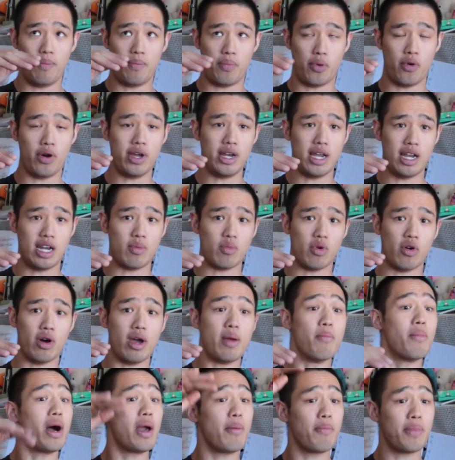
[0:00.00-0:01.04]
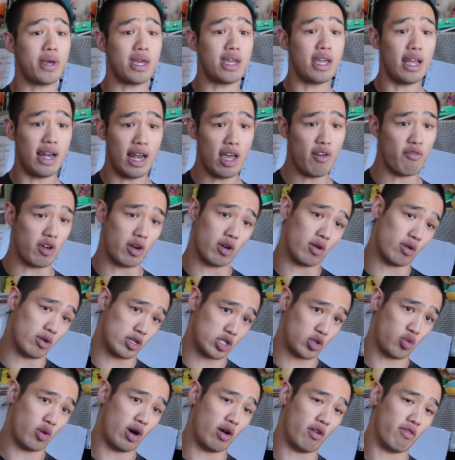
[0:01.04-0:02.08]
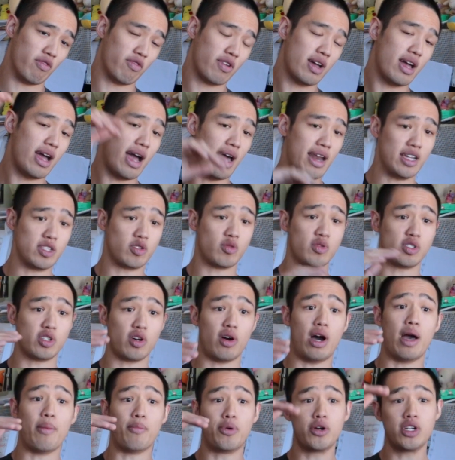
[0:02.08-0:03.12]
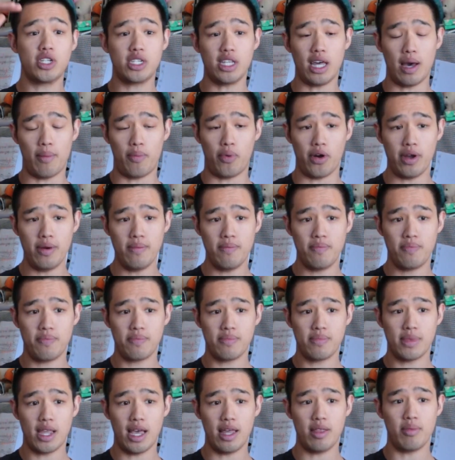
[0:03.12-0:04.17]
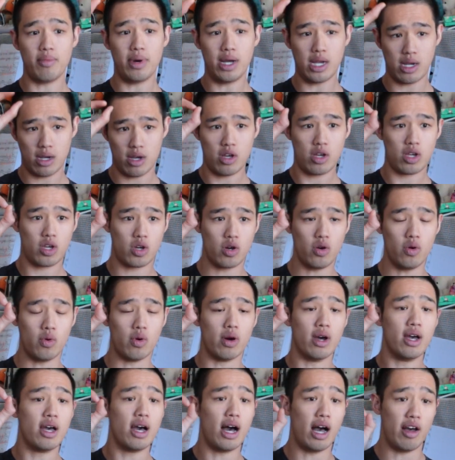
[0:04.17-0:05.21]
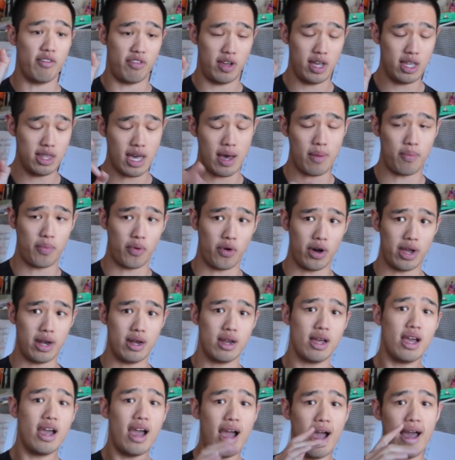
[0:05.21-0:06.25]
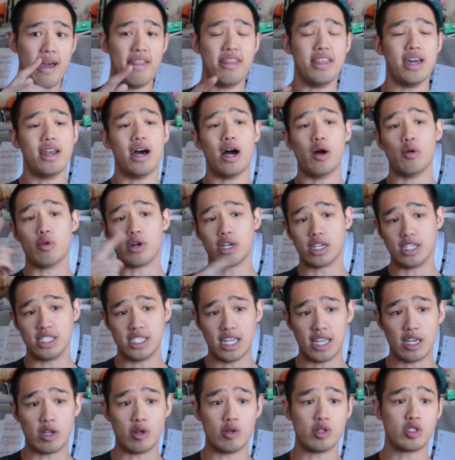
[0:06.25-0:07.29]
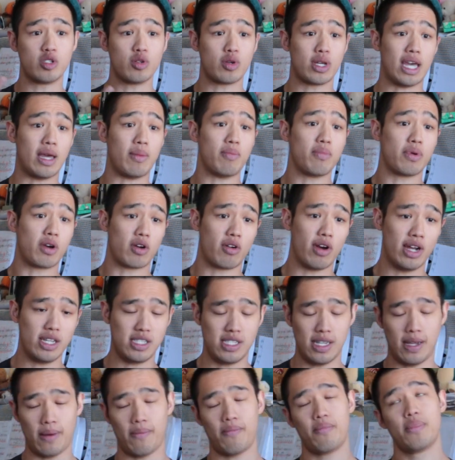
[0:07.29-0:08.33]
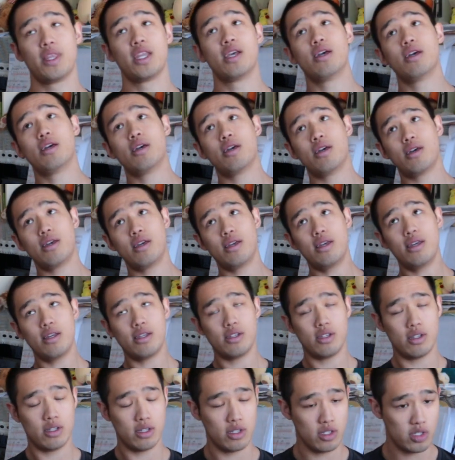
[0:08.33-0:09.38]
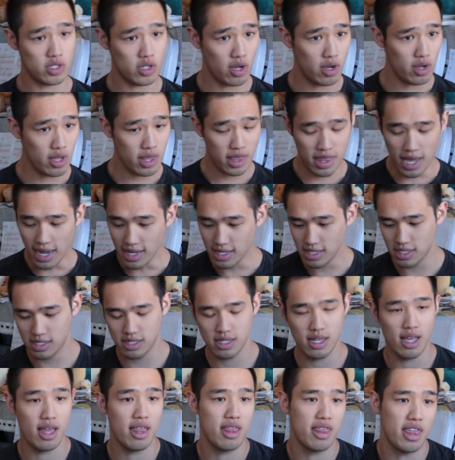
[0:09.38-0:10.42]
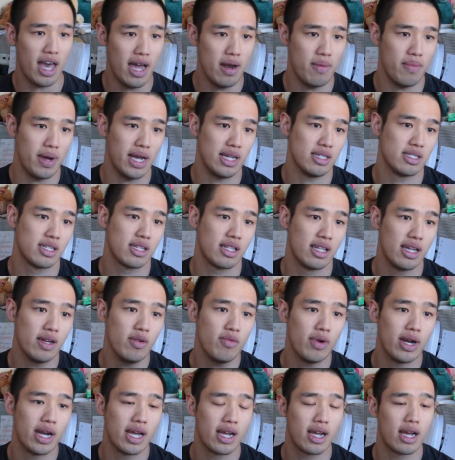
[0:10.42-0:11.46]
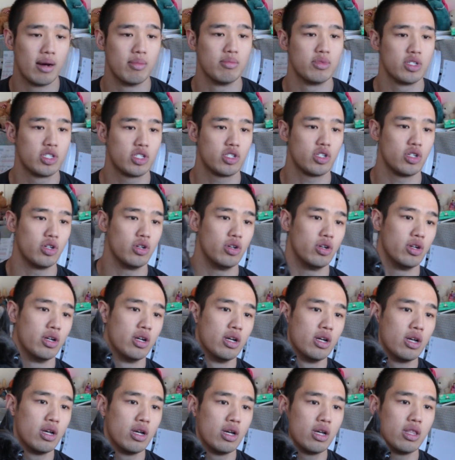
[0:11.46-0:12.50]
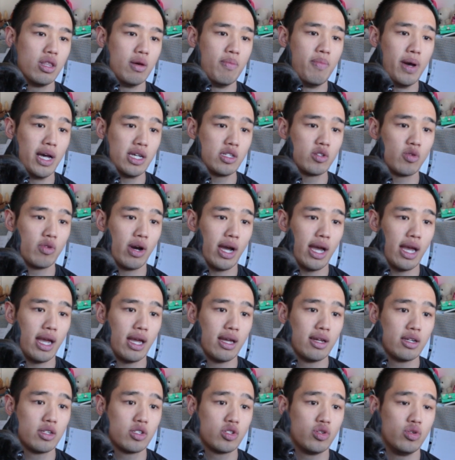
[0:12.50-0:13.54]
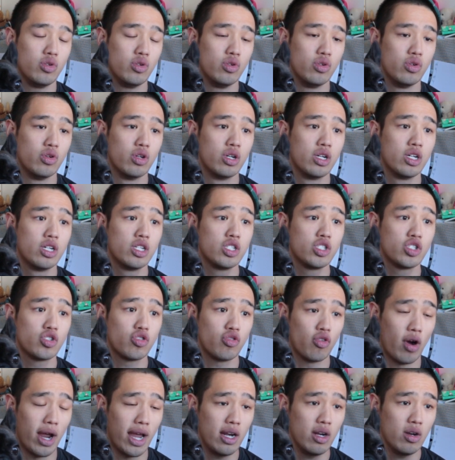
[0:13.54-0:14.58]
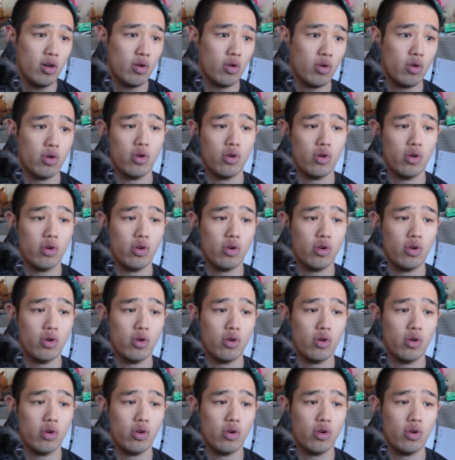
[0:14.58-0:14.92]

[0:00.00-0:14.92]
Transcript: point anymore. It might be 11 or 12, and as a result, I push that point, and I'm like, cool, I've hit that point, and then I will continue to keep progressing. So that's that basically when it comes to the best way to train,